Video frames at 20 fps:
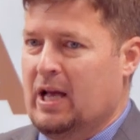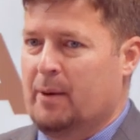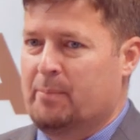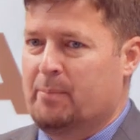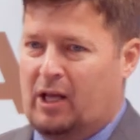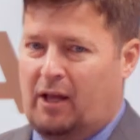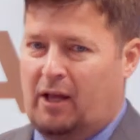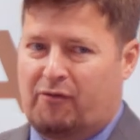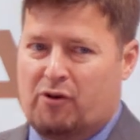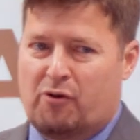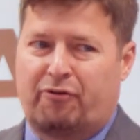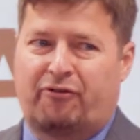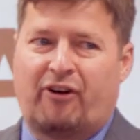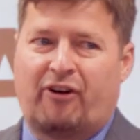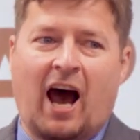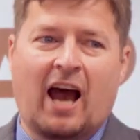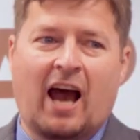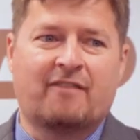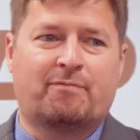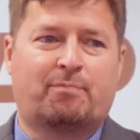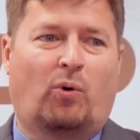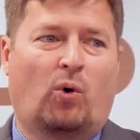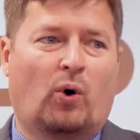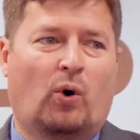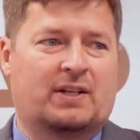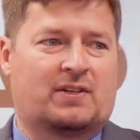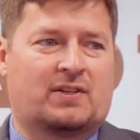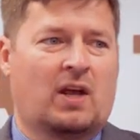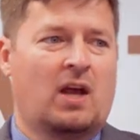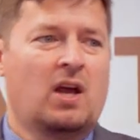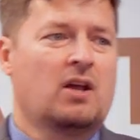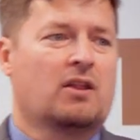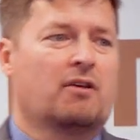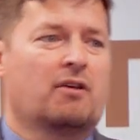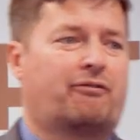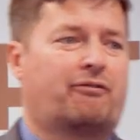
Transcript: I'm going to give you five points. The